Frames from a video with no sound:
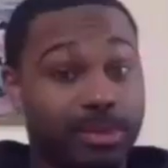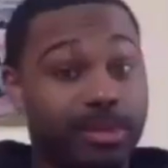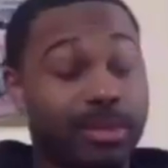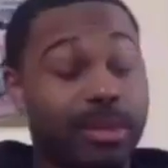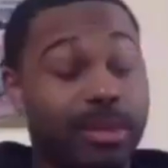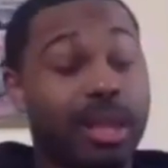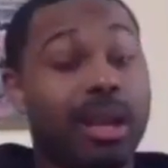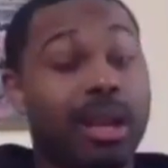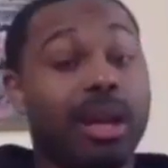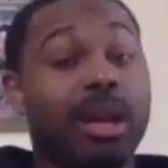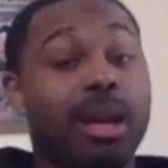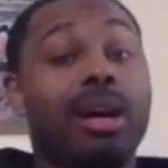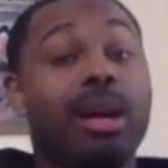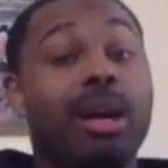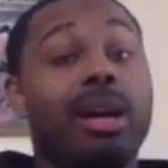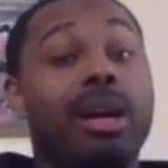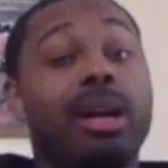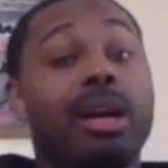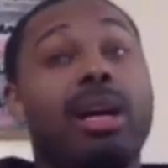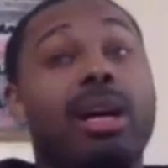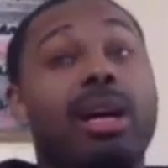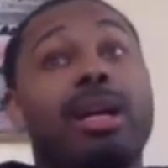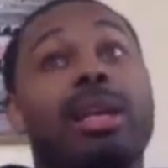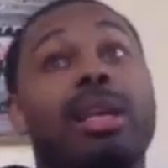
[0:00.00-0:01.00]
Yeah, yeah,
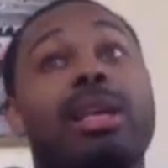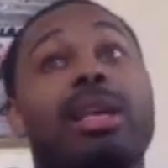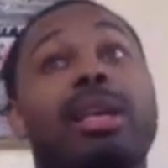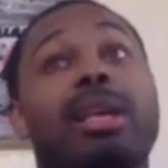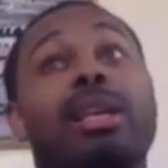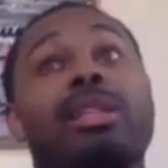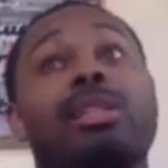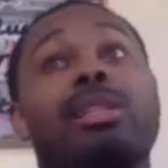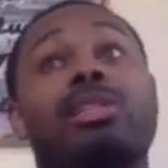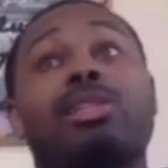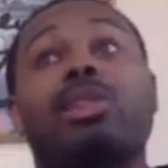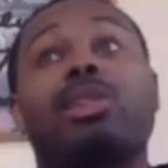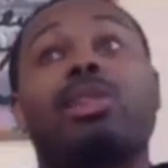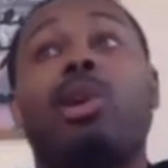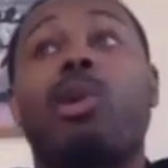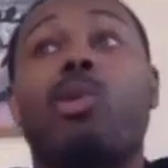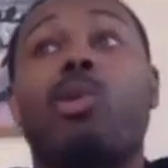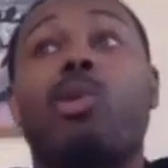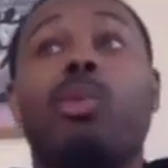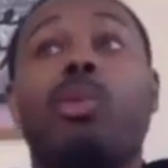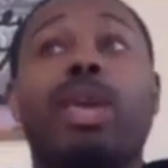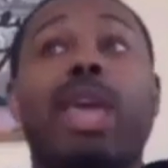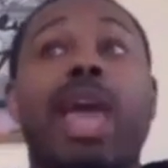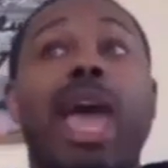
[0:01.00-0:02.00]
yeah. Shout out so
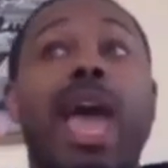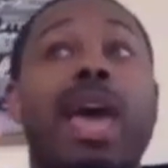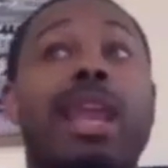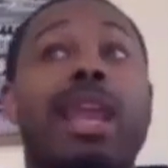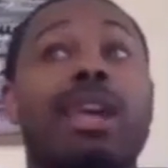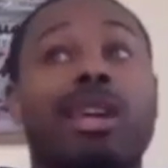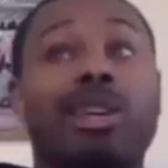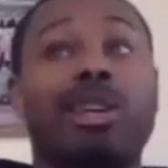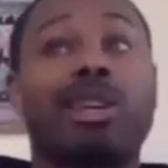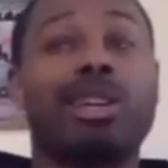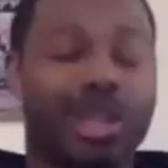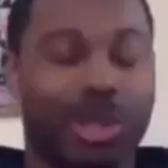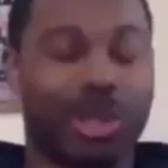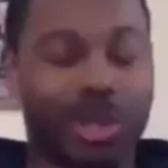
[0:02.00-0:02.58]
to Mike, man.